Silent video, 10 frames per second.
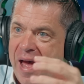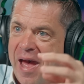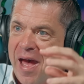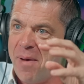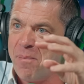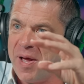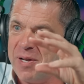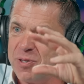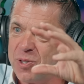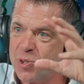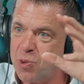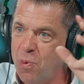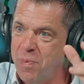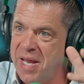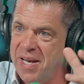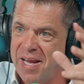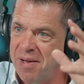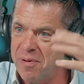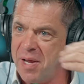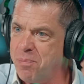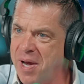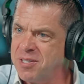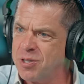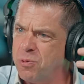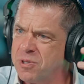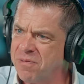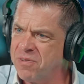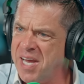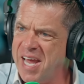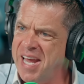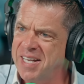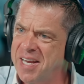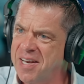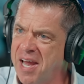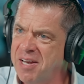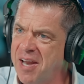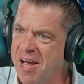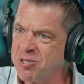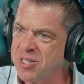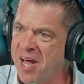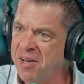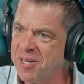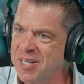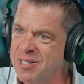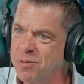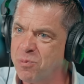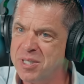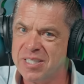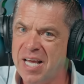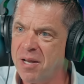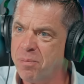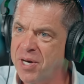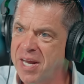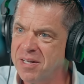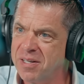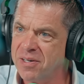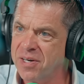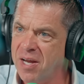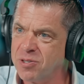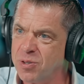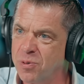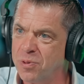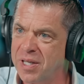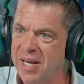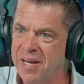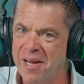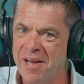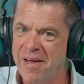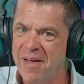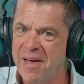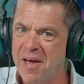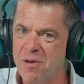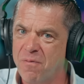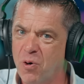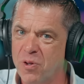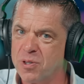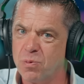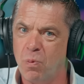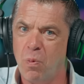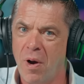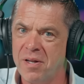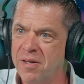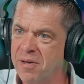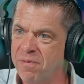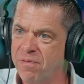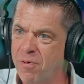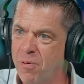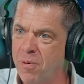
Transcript: and so many, like my schools have like 89 nationalities and we celebrate International Day and you've got this wonderful